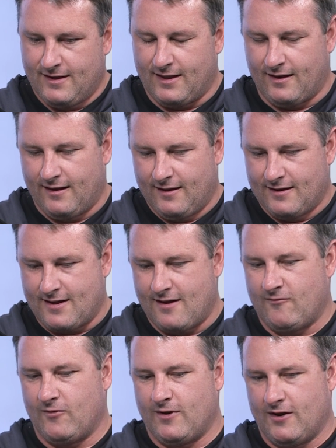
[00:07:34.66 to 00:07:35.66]
And
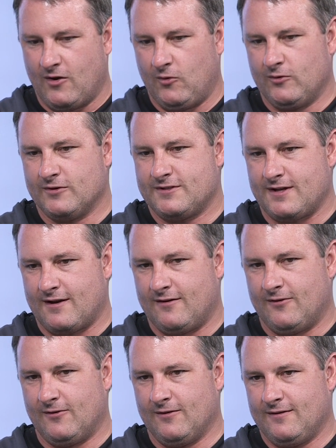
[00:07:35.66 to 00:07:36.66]
kind of older
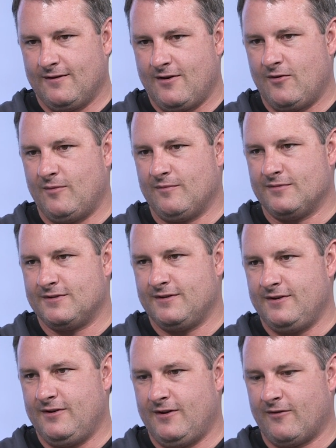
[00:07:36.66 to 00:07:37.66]
style homes,
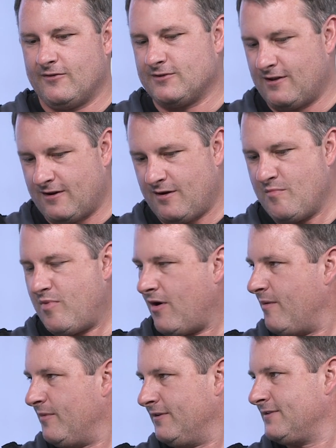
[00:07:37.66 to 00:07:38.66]
there's a lot of
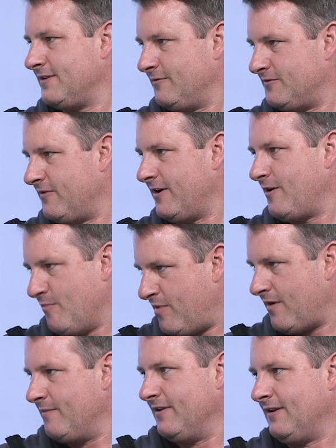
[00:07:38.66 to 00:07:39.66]
compartments, and it was very
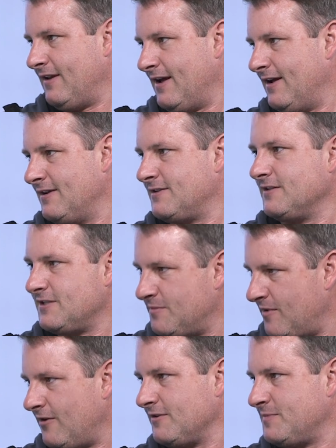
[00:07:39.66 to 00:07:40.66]
compartmentalized and
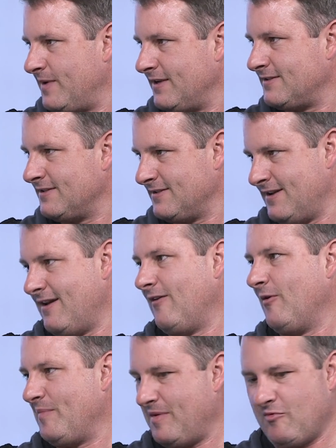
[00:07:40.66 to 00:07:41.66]
small spaces, and
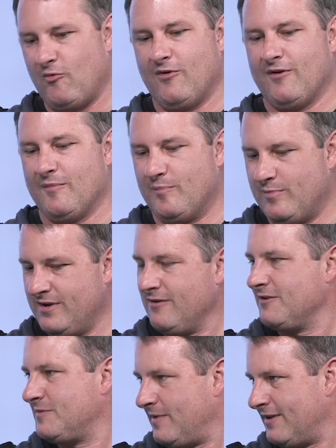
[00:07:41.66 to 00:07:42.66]
now what people want are
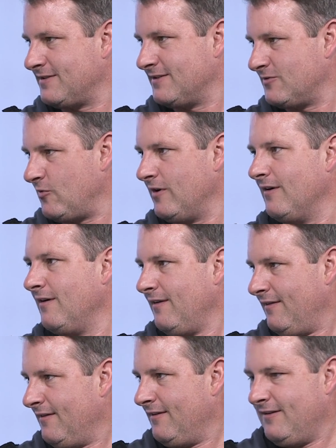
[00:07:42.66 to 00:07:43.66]
bigger spaces where,
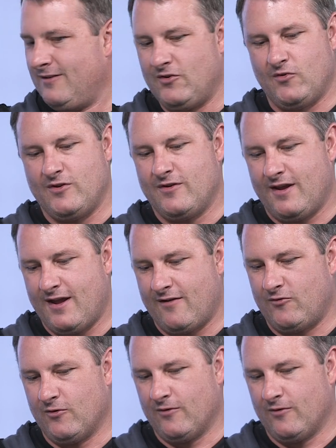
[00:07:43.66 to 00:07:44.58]
you can have